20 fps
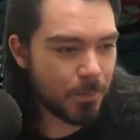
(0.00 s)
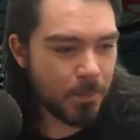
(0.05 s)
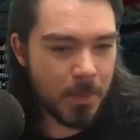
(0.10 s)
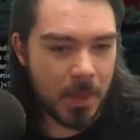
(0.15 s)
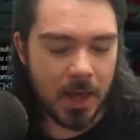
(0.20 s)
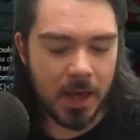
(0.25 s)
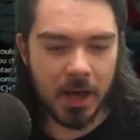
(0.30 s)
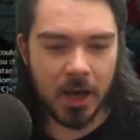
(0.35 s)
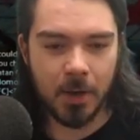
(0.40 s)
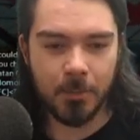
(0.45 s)

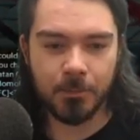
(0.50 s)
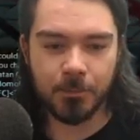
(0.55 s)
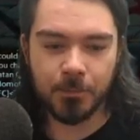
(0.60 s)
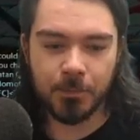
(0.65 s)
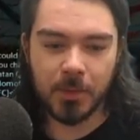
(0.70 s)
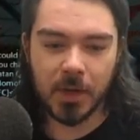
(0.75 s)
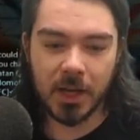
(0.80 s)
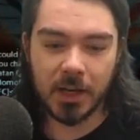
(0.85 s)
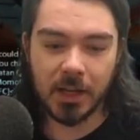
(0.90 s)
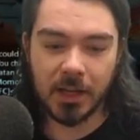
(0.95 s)
And
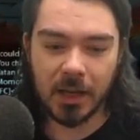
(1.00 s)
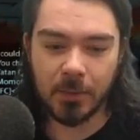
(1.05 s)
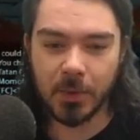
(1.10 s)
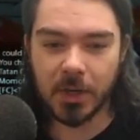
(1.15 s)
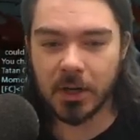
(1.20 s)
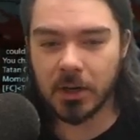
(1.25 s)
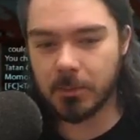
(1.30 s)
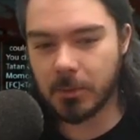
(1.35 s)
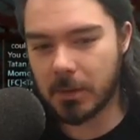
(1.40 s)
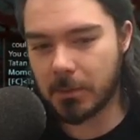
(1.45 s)
again, we're
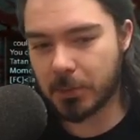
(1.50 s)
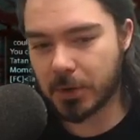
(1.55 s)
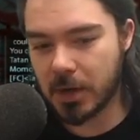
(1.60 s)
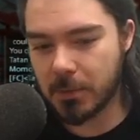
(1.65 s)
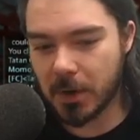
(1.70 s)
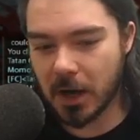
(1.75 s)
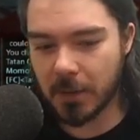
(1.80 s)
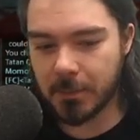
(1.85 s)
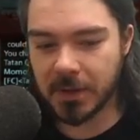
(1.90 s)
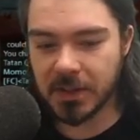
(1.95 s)
going to be
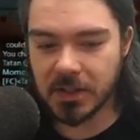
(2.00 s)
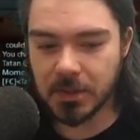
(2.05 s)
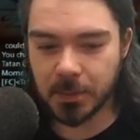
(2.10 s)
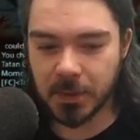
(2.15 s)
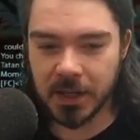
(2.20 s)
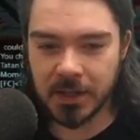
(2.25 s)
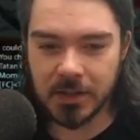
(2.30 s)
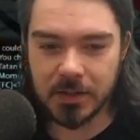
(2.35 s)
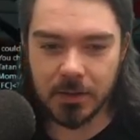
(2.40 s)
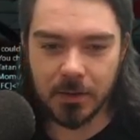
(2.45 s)
pre-popping
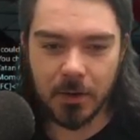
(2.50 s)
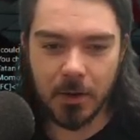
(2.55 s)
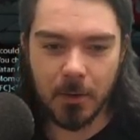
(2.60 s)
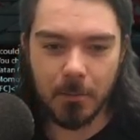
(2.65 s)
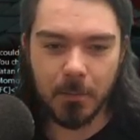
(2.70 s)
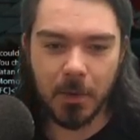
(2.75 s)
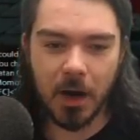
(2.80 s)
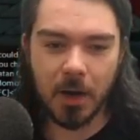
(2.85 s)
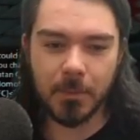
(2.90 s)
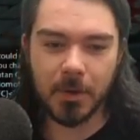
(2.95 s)
Sprint, pop our